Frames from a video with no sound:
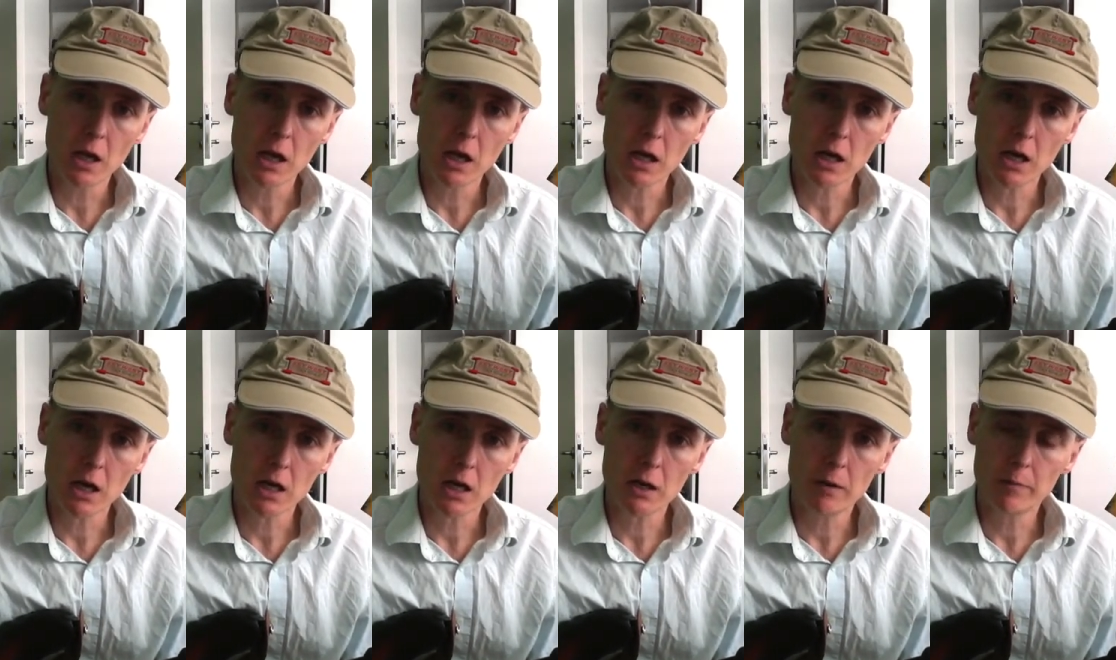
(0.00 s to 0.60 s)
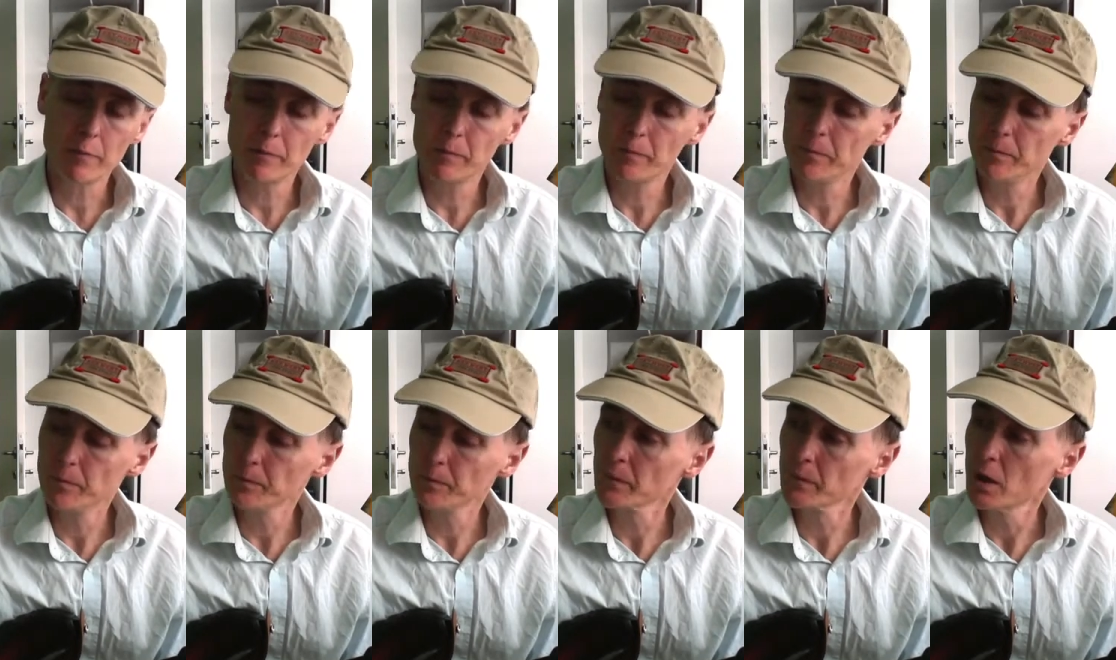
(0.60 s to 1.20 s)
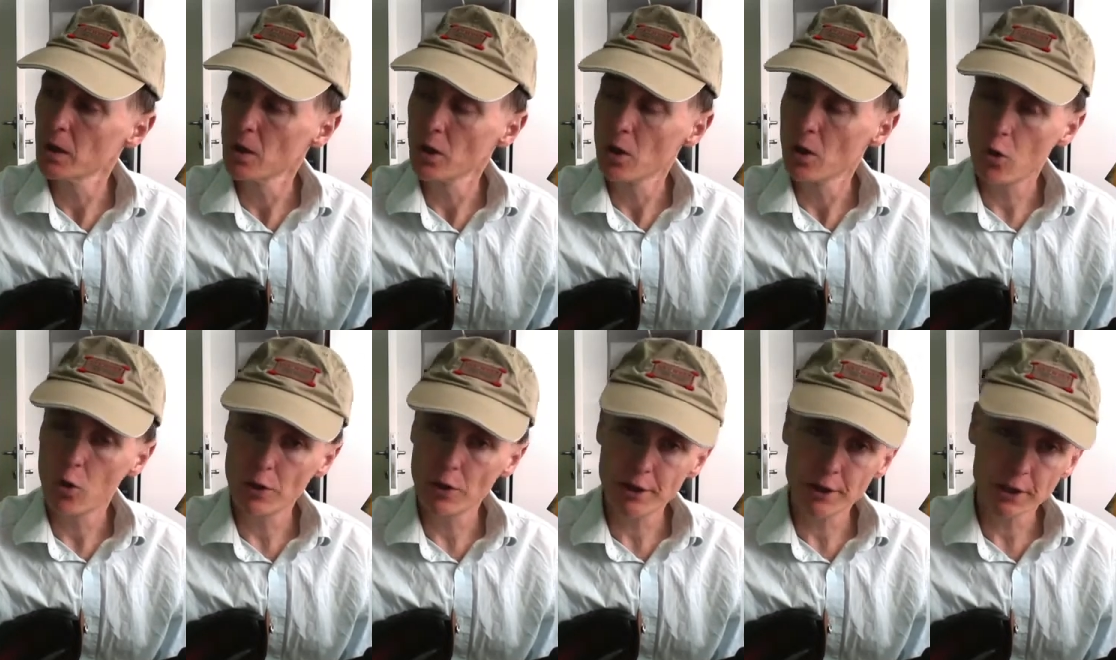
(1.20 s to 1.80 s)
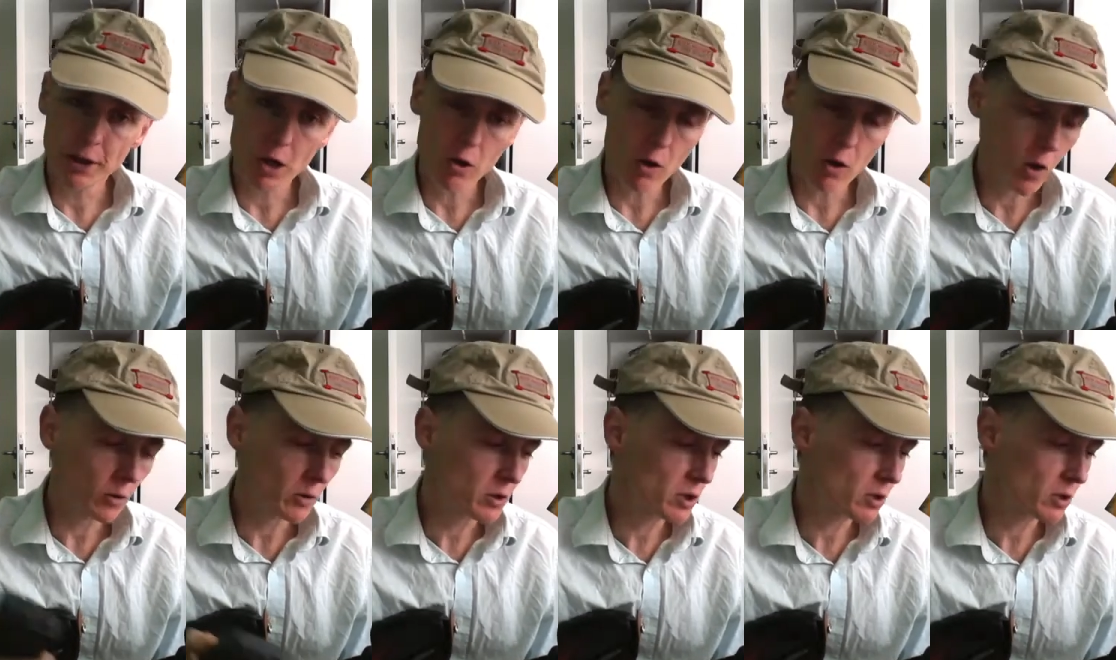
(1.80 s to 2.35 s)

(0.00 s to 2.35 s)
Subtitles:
Or you can go old